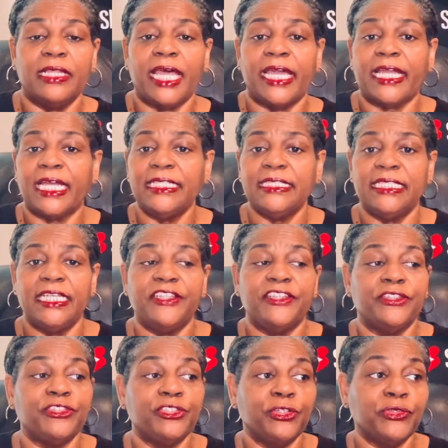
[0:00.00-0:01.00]
Like I
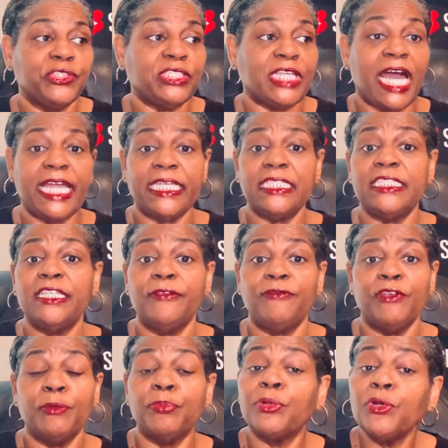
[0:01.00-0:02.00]
said, there's no
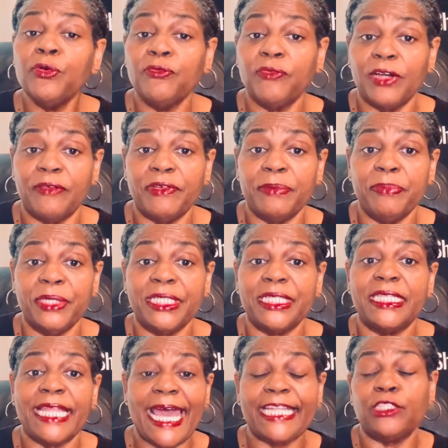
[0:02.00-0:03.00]
scientific proof of it,
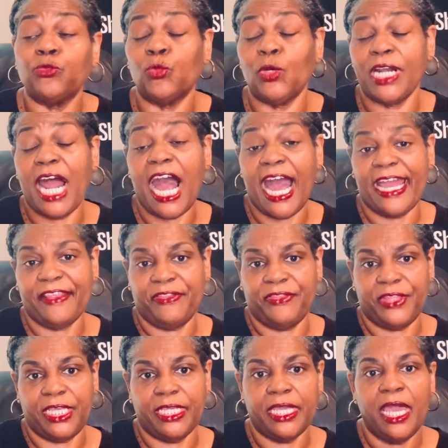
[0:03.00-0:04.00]
but that's what I
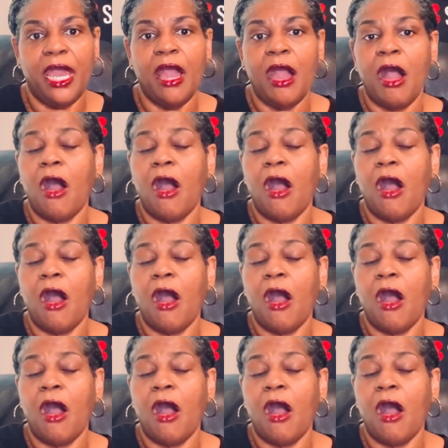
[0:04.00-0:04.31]
think.